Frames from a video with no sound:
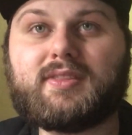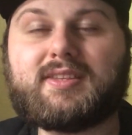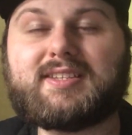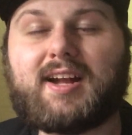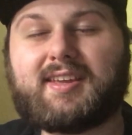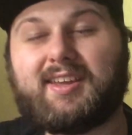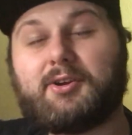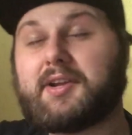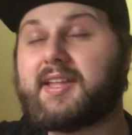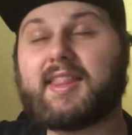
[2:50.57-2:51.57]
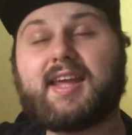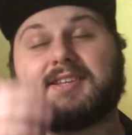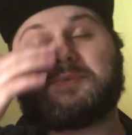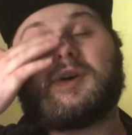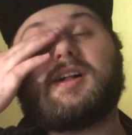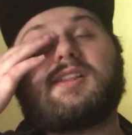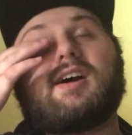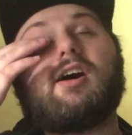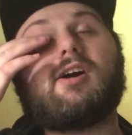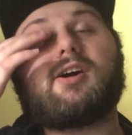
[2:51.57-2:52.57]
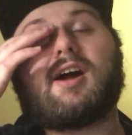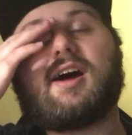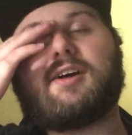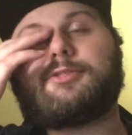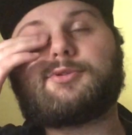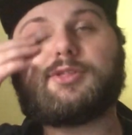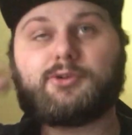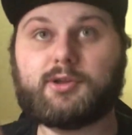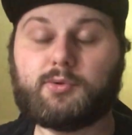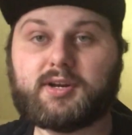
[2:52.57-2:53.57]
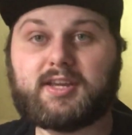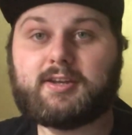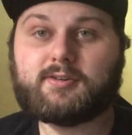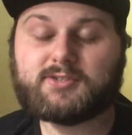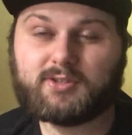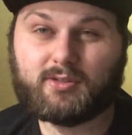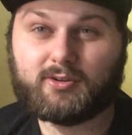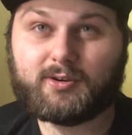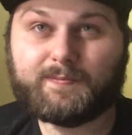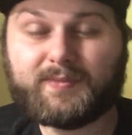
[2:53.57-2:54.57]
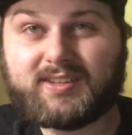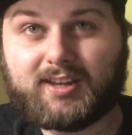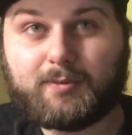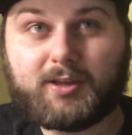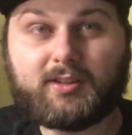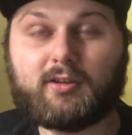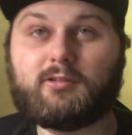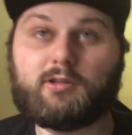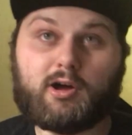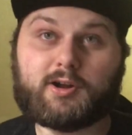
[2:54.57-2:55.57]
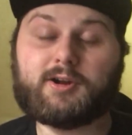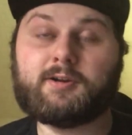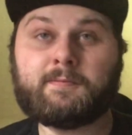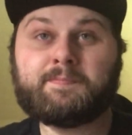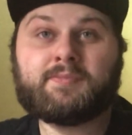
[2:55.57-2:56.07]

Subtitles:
Stock gearing in that as well are 331 gears, so they tend to be a little longer.